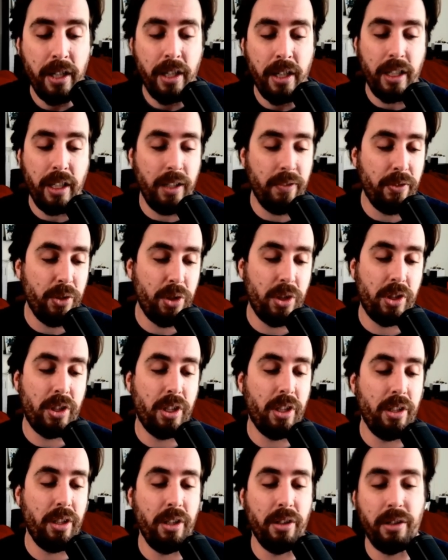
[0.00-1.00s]
even just
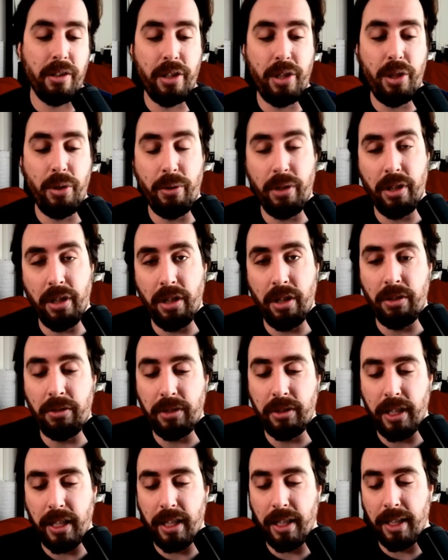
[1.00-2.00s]
a year or two
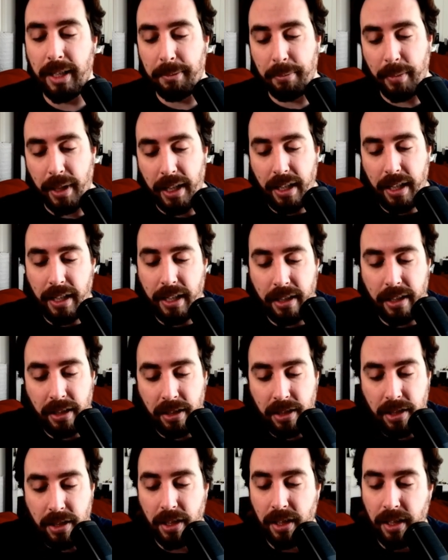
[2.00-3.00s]
ago. Um,
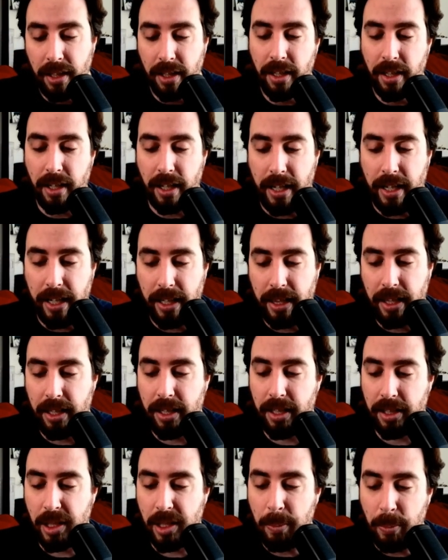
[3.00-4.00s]
and I think
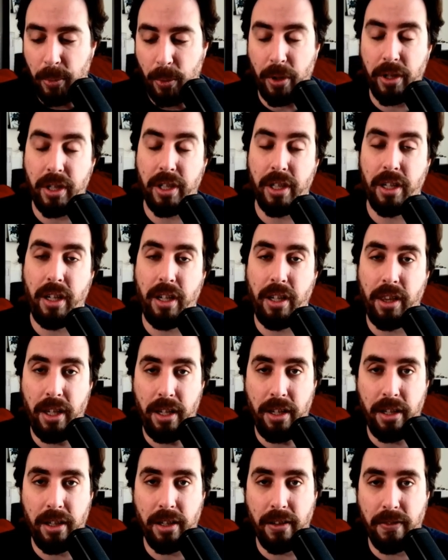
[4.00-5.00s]
it's important to
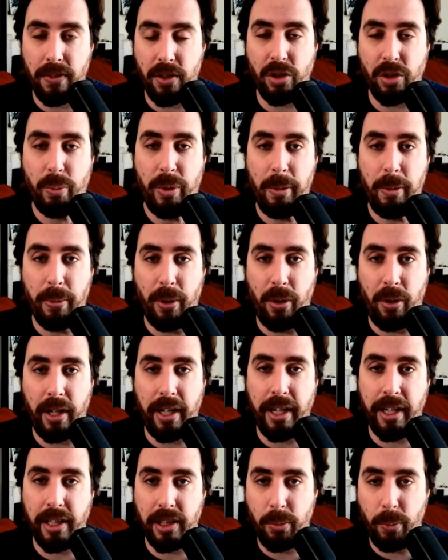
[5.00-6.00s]
think of those people
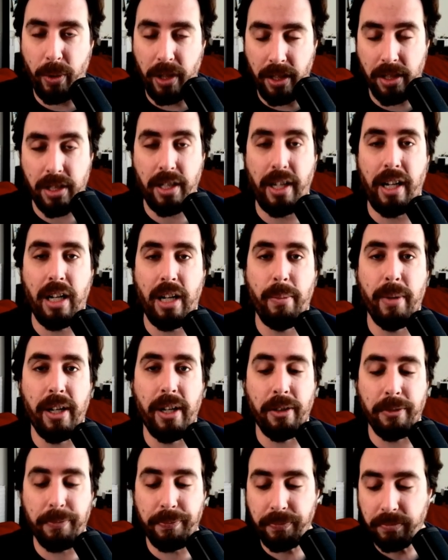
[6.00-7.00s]
as we talk
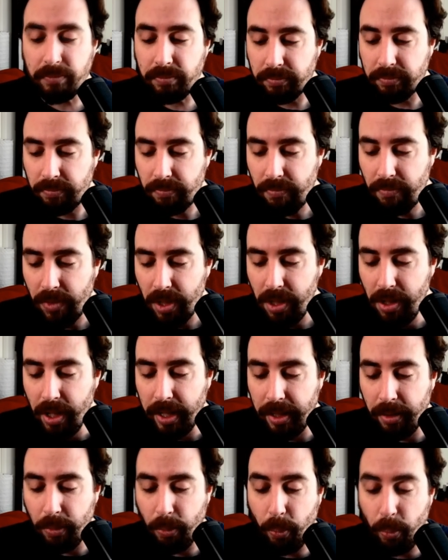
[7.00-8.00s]
about
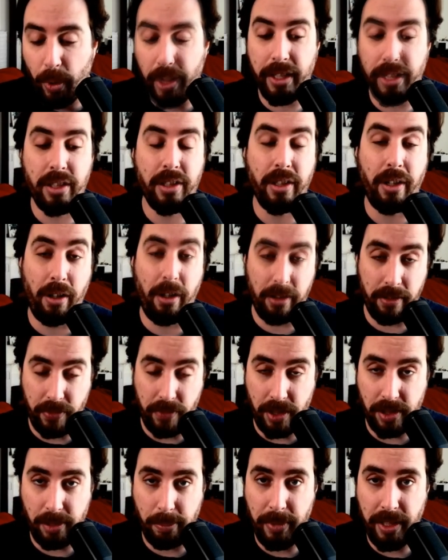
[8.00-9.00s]
uh, what all of
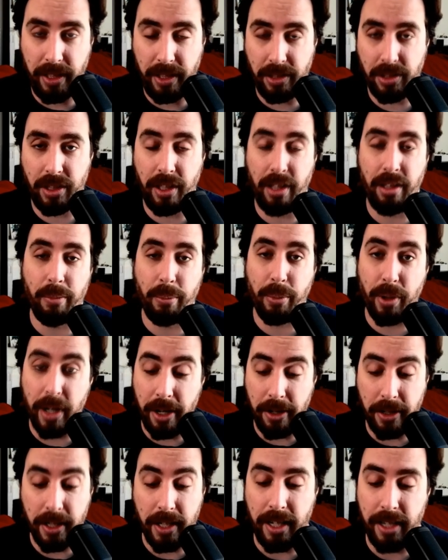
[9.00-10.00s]
this means in the
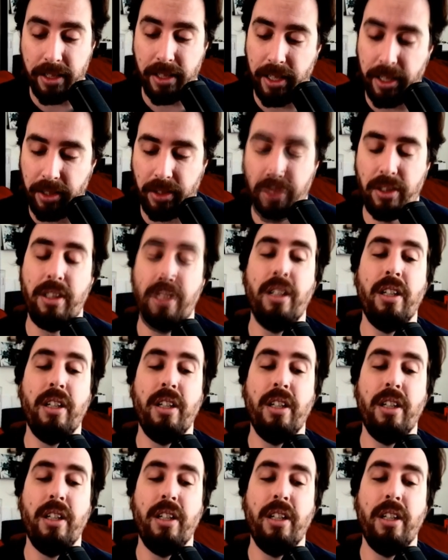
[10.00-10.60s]
broader context.